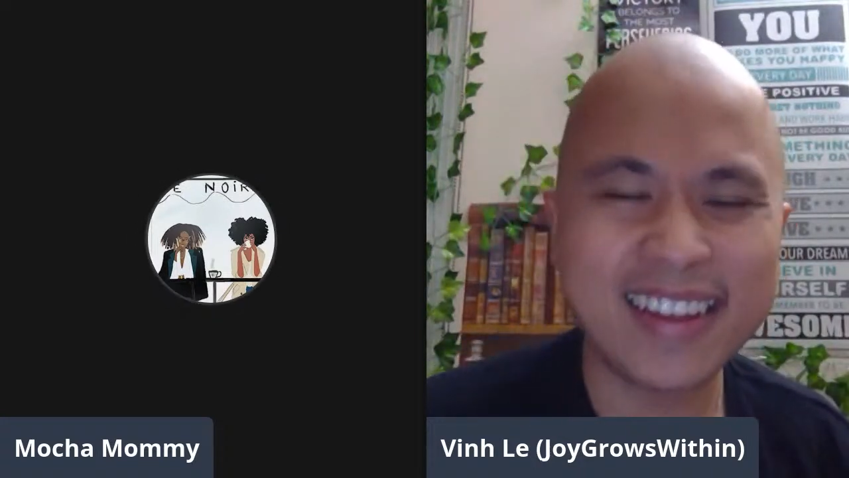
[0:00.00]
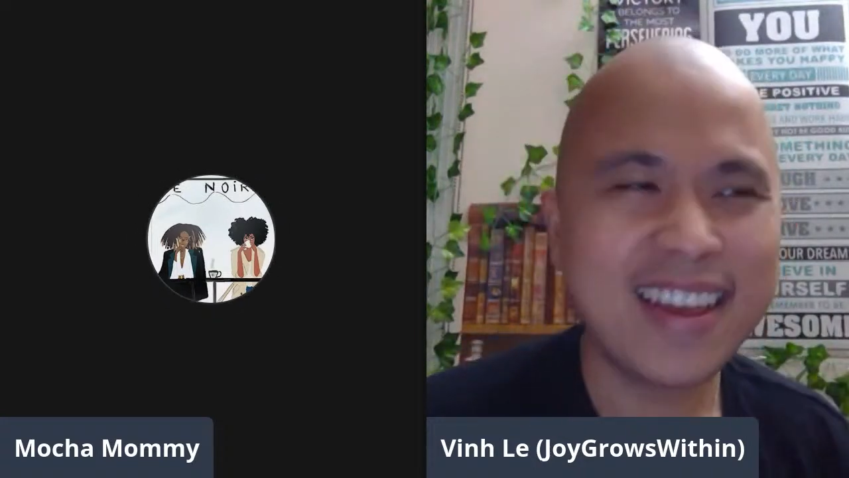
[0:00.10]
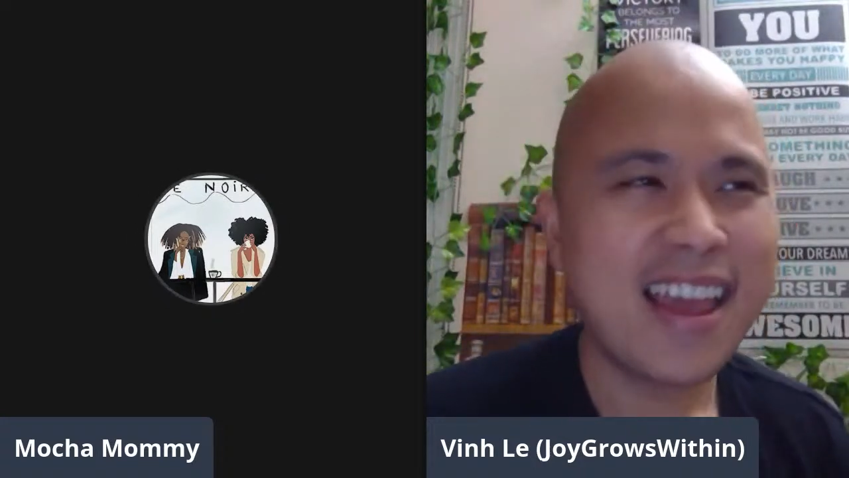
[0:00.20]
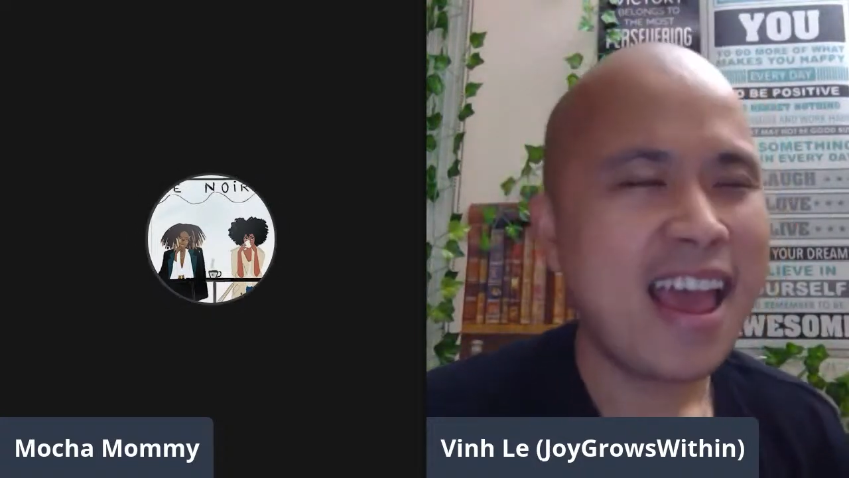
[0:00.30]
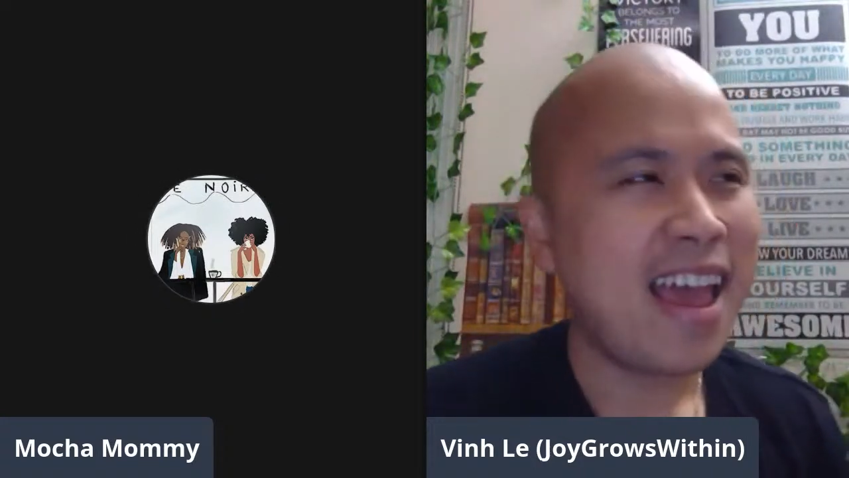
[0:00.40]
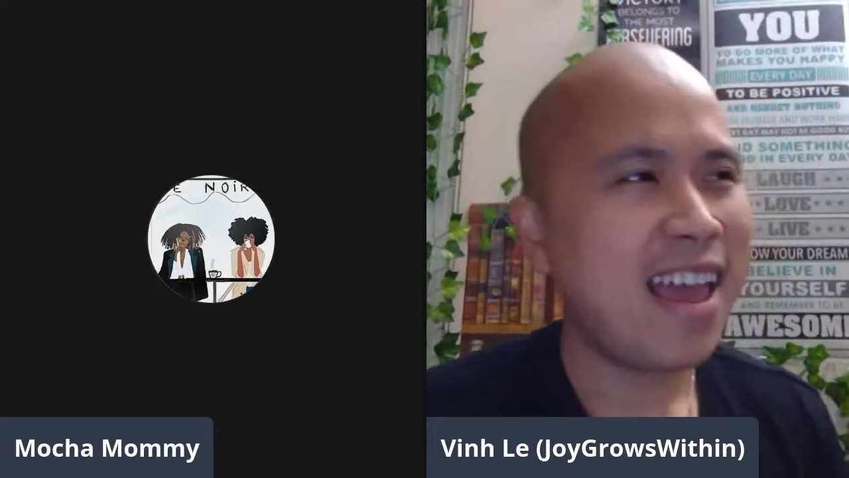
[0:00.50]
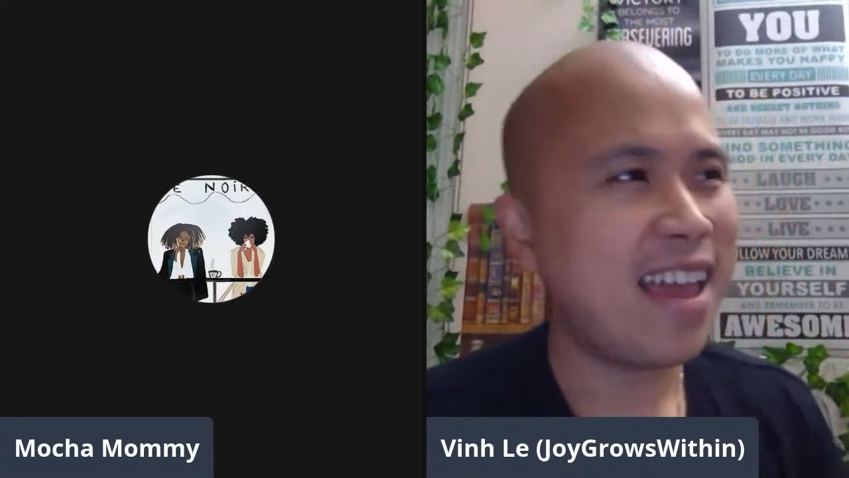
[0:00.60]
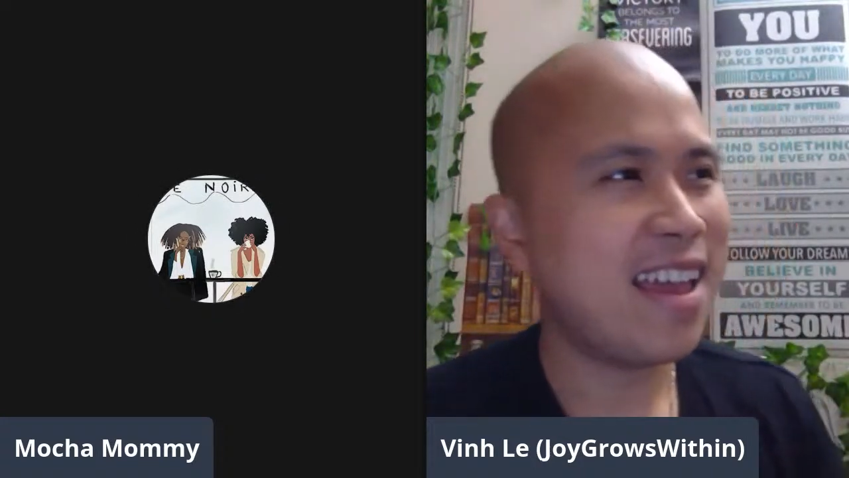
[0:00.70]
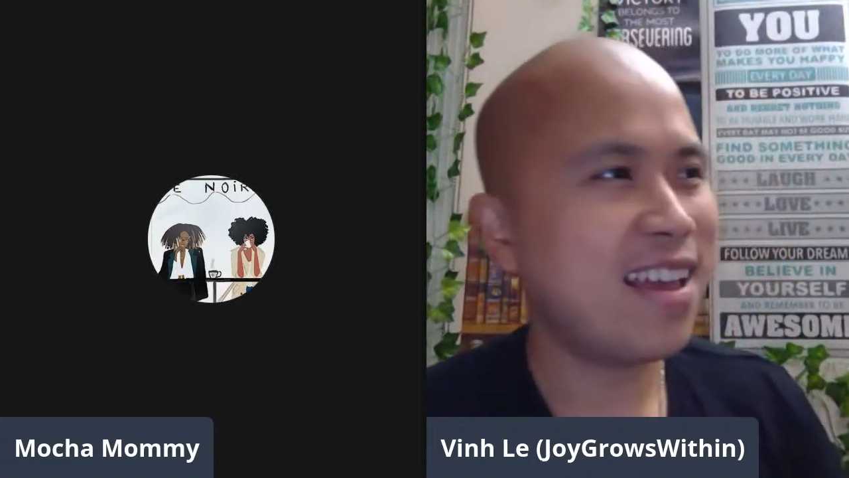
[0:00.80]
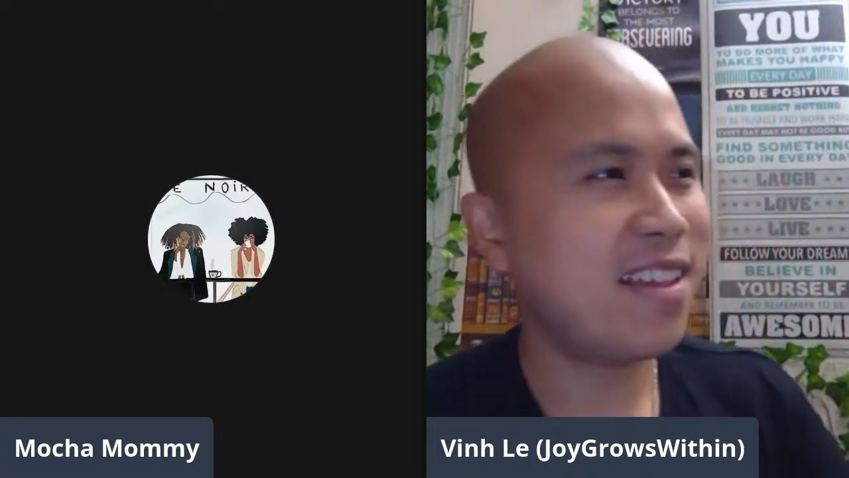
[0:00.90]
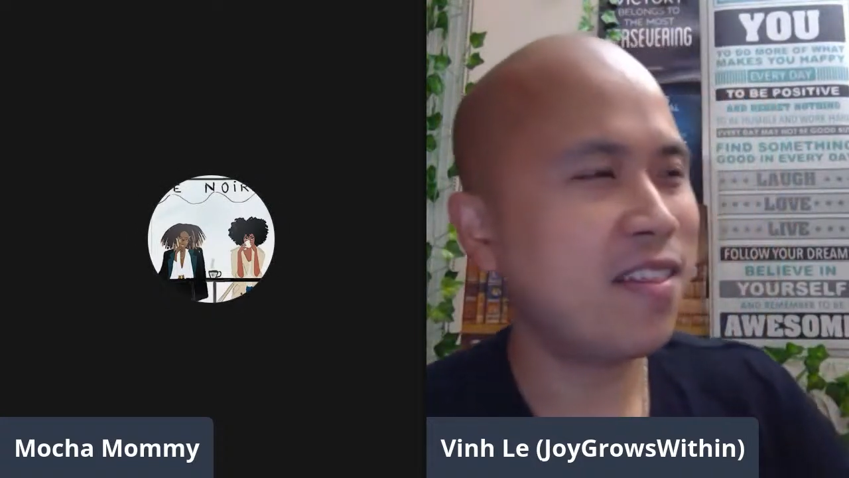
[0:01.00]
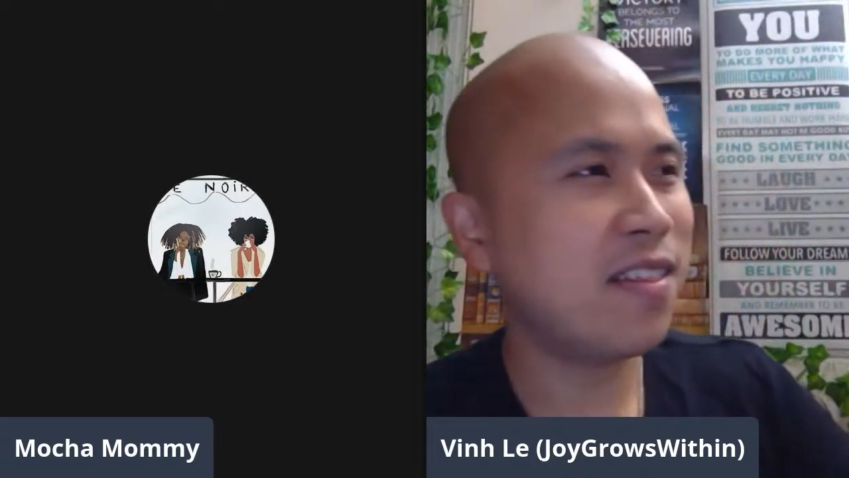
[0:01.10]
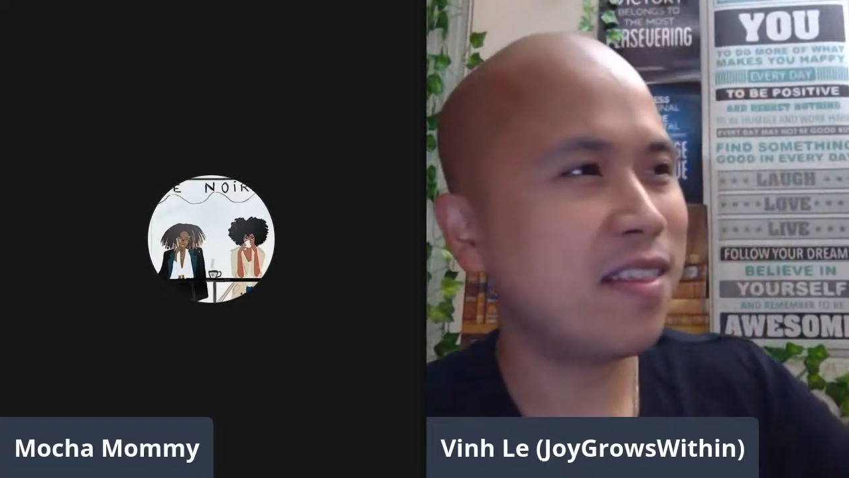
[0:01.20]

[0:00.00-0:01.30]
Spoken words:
Yeah. And